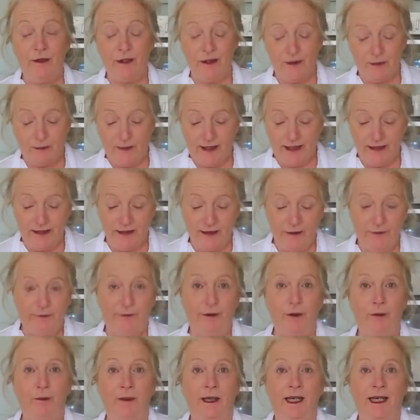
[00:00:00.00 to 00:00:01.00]
just waited a
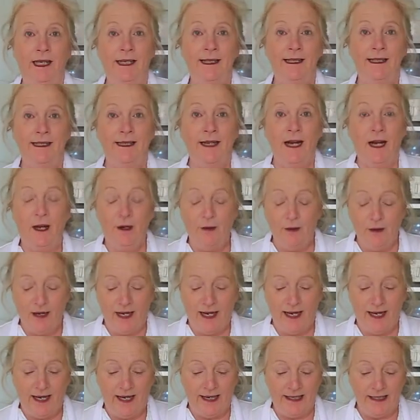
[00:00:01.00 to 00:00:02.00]
few minutes now,
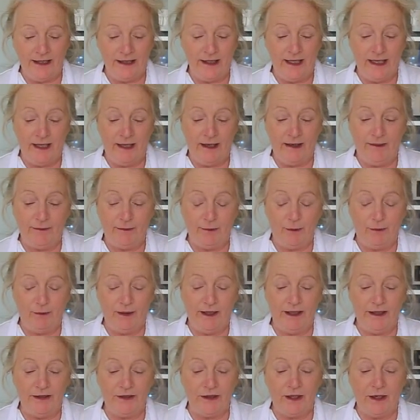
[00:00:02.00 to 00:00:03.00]
and we're
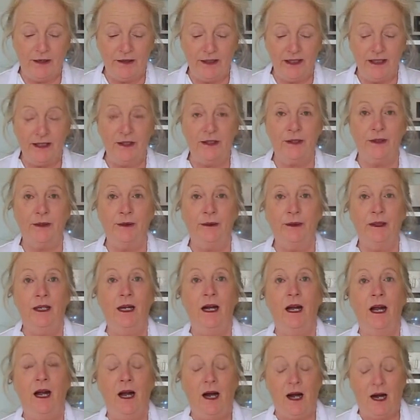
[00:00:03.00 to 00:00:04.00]
ready to cut into
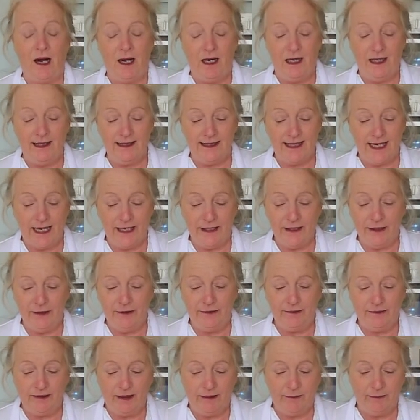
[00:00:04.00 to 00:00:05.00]
our
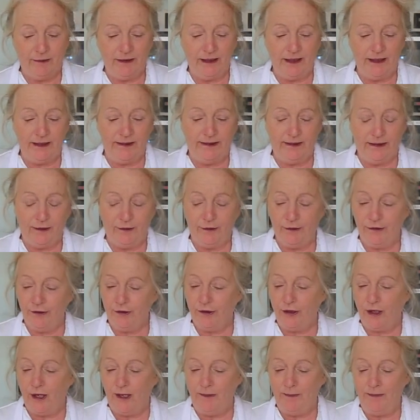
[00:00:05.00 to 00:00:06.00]
lasagna. You need the good
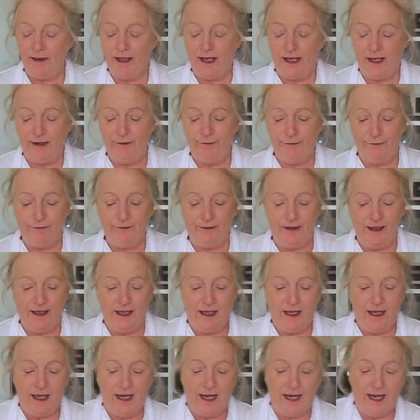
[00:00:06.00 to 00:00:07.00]
sharp knife,
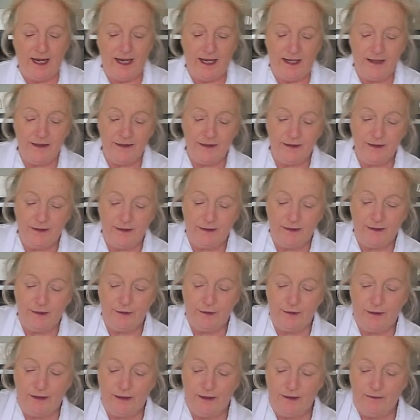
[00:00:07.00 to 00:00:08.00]
and
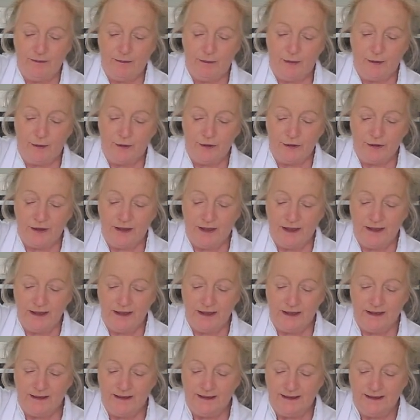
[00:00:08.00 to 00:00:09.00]
you can portion
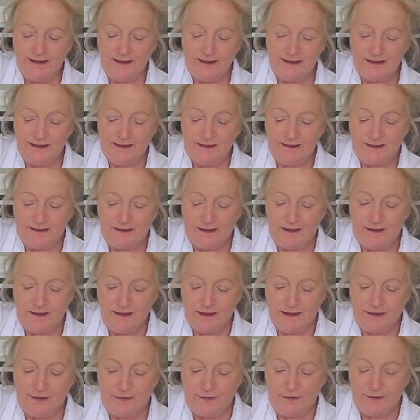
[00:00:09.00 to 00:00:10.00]
it,
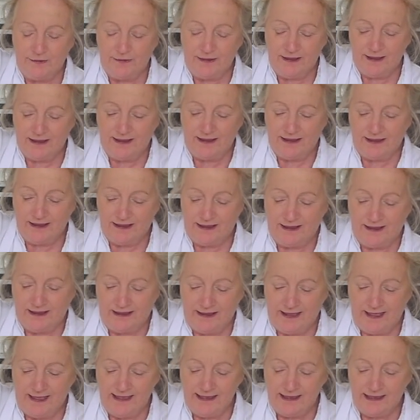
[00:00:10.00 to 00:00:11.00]
cutting through the
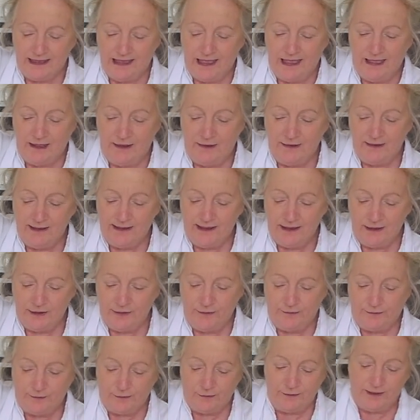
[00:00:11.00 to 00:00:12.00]
nice layers that
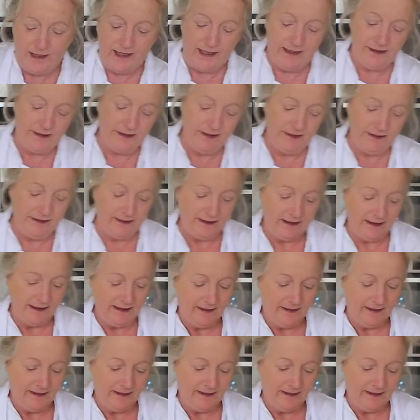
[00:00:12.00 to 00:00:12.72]
you've created.